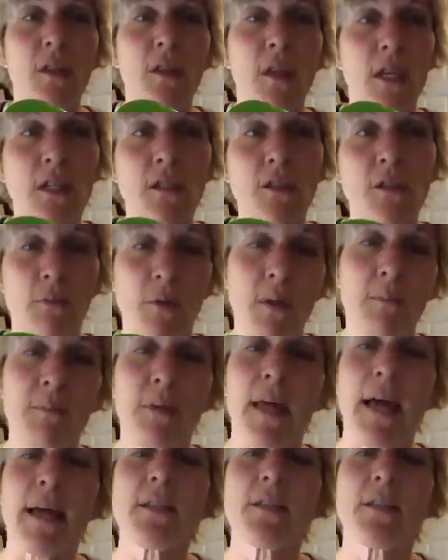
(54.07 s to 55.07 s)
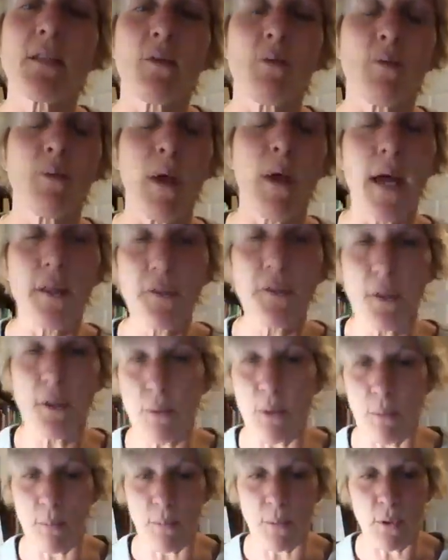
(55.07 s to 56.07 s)
These three blends, the red, the
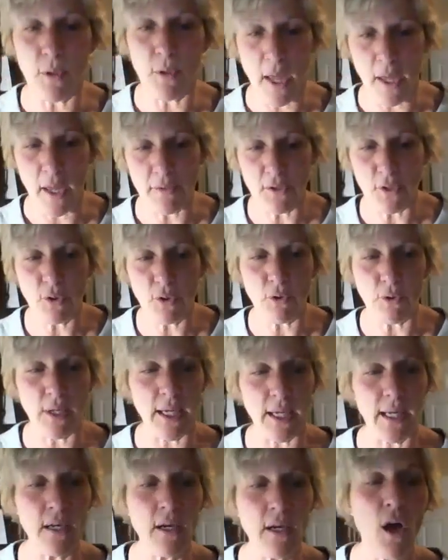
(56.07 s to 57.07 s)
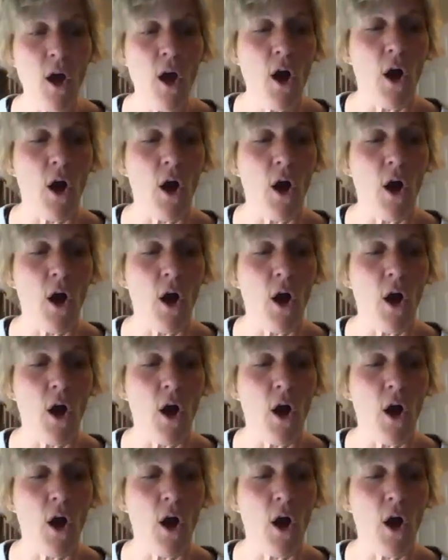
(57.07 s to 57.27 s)
purple, and the green,